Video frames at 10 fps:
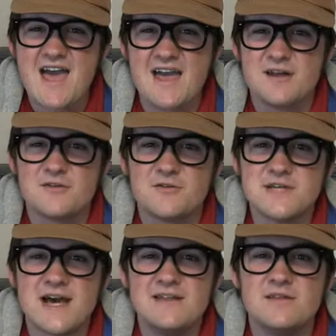And of
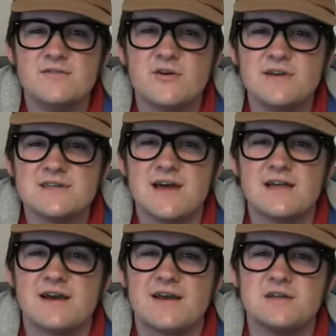course, I did the voice of
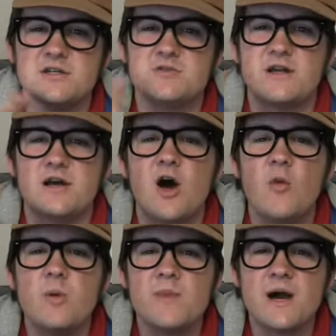that. Like, I just tried to
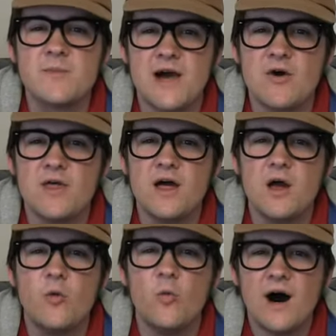open my mouth
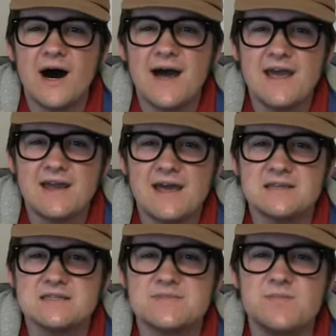wide
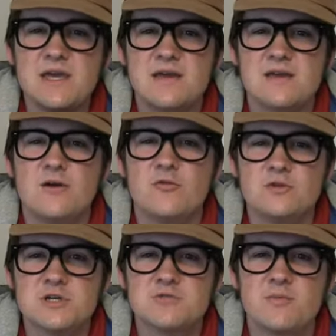and speak, you know,
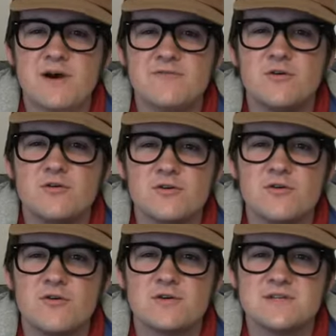just with my vocal
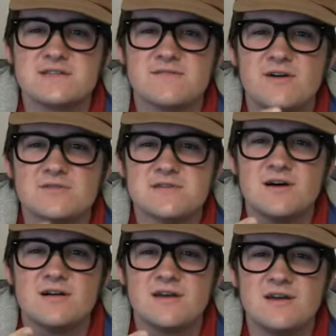cords as if I was
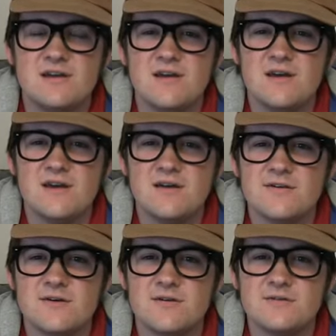talking.
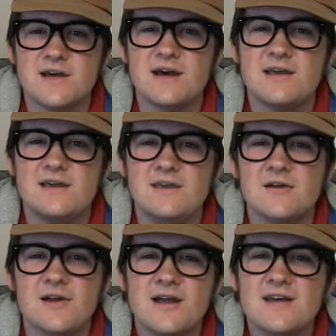So it's like,
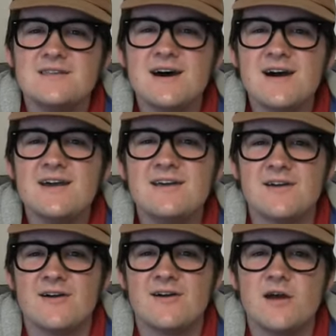you're gonna die,
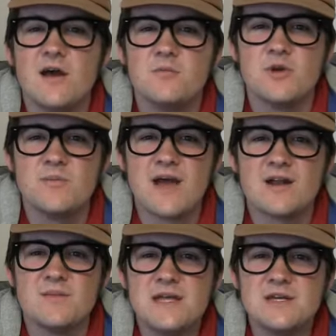her.
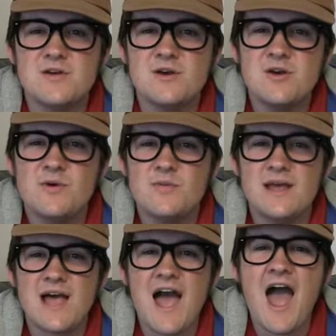Prepare to meet your doom. It'd
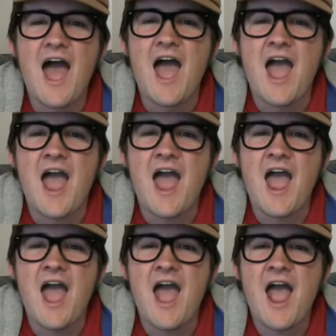be like,
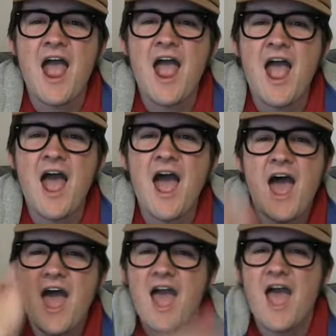
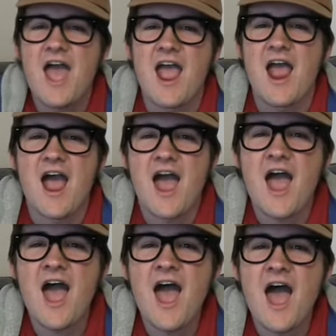yeah, yeah,
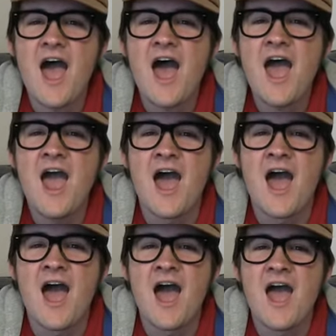
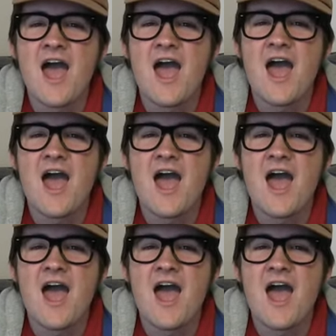yeah,